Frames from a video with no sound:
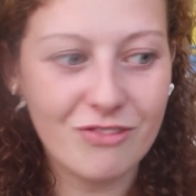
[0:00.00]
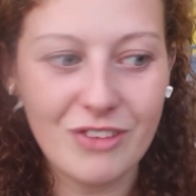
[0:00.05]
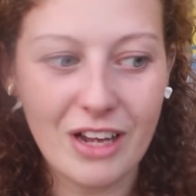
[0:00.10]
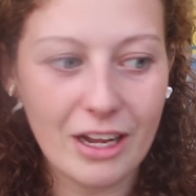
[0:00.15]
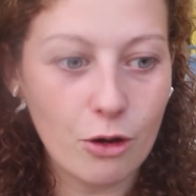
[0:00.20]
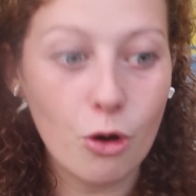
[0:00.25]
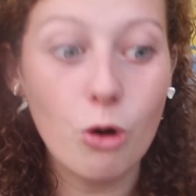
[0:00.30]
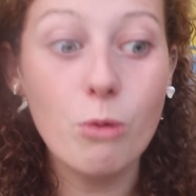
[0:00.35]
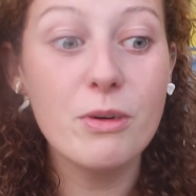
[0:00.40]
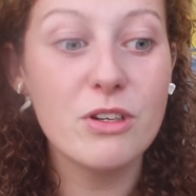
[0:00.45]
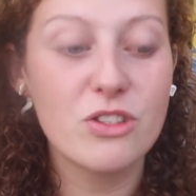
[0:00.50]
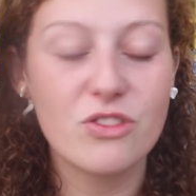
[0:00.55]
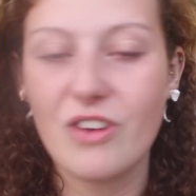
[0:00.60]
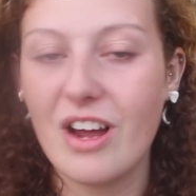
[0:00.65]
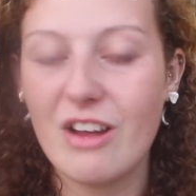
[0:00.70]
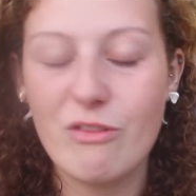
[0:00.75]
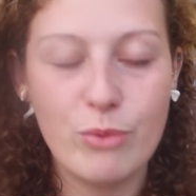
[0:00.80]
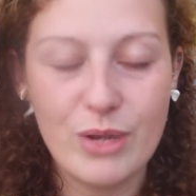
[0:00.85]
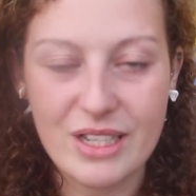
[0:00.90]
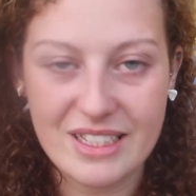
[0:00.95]
like almost
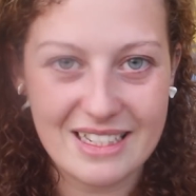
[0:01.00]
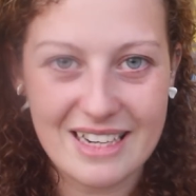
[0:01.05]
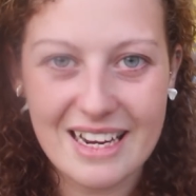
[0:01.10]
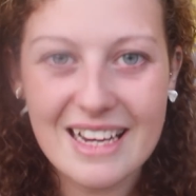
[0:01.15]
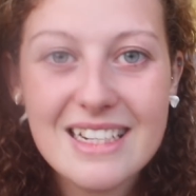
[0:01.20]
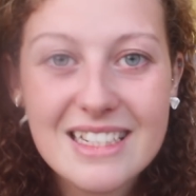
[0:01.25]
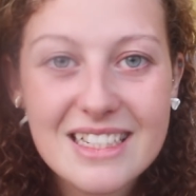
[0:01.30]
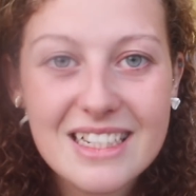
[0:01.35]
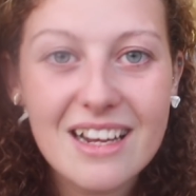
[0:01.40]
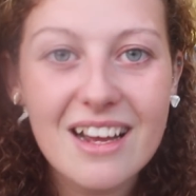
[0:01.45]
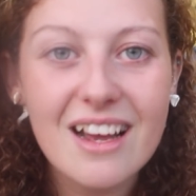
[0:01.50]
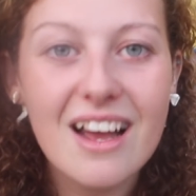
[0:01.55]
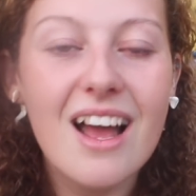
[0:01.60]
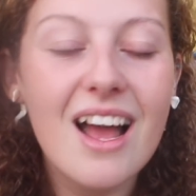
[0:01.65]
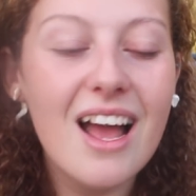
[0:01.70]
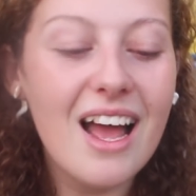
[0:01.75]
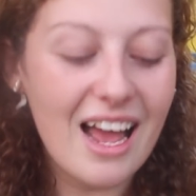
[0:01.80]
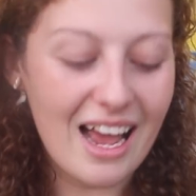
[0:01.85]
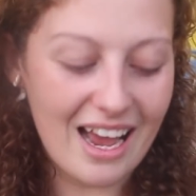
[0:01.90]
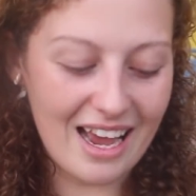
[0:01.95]
5 weeks in India,
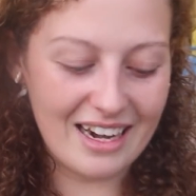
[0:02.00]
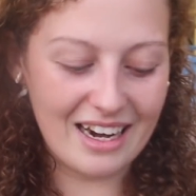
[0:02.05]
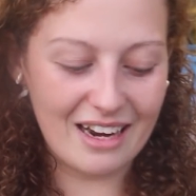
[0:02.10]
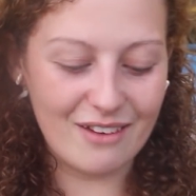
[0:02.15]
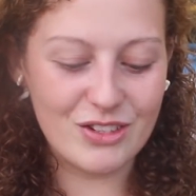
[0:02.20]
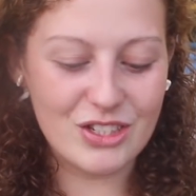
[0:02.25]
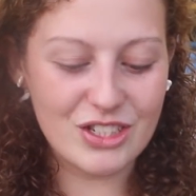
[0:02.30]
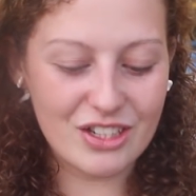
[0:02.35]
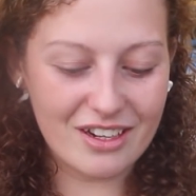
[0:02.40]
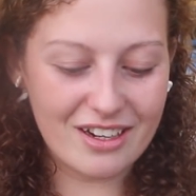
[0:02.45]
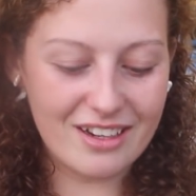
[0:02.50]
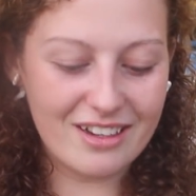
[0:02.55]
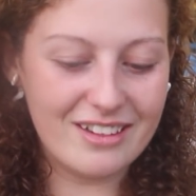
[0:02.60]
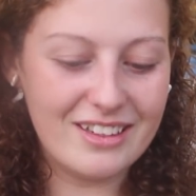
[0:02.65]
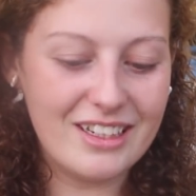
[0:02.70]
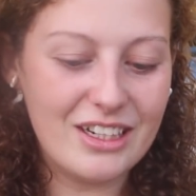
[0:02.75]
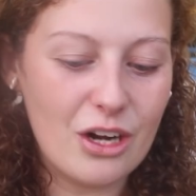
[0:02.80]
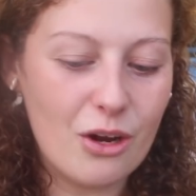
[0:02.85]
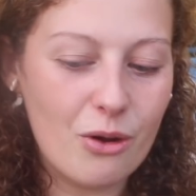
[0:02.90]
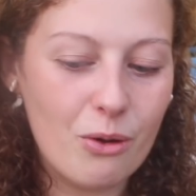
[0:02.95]
and I've done,
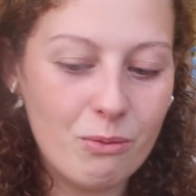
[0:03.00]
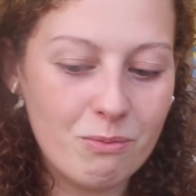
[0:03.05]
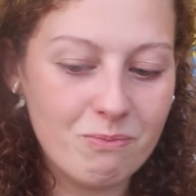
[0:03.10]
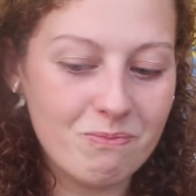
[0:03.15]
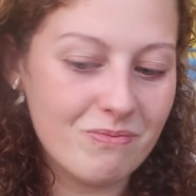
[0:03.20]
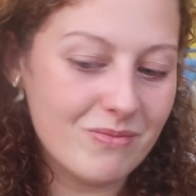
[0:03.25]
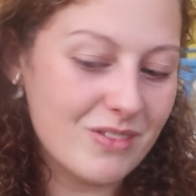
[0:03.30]
you know,